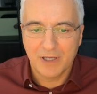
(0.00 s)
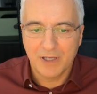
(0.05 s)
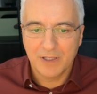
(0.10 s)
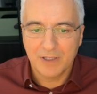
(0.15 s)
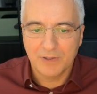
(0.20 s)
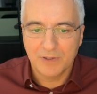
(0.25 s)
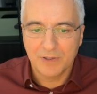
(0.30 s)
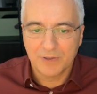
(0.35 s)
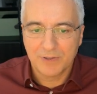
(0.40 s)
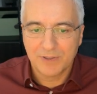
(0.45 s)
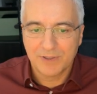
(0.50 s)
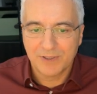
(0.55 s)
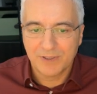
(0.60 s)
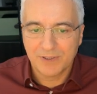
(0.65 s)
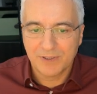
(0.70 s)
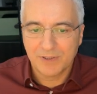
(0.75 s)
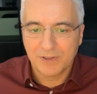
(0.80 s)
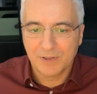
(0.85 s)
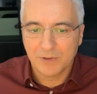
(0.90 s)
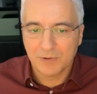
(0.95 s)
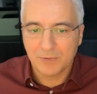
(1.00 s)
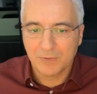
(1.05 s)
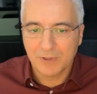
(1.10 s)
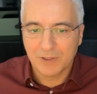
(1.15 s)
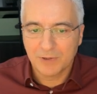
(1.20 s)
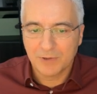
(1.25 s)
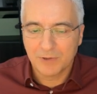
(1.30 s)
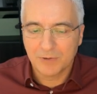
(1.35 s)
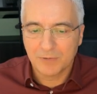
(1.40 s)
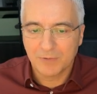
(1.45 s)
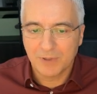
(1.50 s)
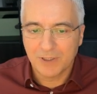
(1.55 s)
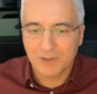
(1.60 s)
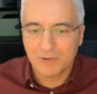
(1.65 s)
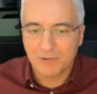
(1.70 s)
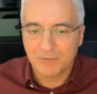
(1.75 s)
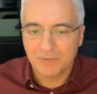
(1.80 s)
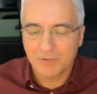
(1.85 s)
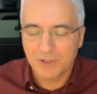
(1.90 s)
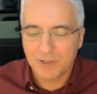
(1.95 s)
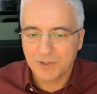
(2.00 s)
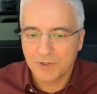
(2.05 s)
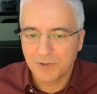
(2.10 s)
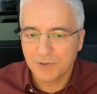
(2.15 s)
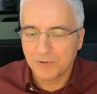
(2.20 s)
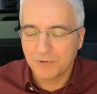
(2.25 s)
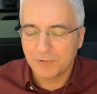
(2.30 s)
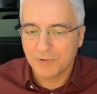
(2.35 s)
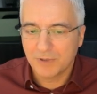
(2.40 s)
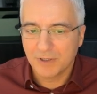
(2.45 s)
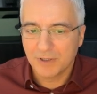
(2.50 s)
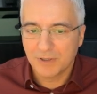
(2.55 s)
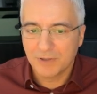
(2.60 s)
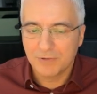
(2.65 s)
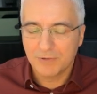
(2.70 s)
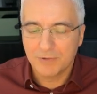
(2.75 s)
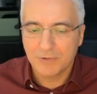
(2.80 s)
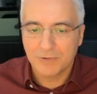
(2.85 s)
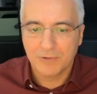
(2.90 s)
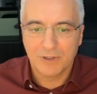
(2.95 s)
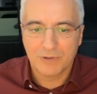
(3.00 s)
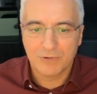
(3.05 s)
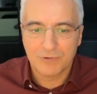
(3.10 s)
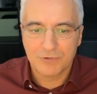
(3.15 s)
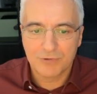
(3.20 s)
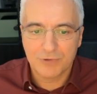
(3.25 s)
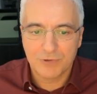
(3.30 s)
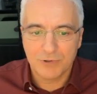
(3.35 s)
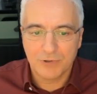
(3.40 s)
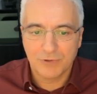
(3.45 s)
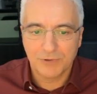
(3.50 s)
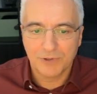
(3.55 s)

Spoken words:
A.6.1.1 converts into a new control.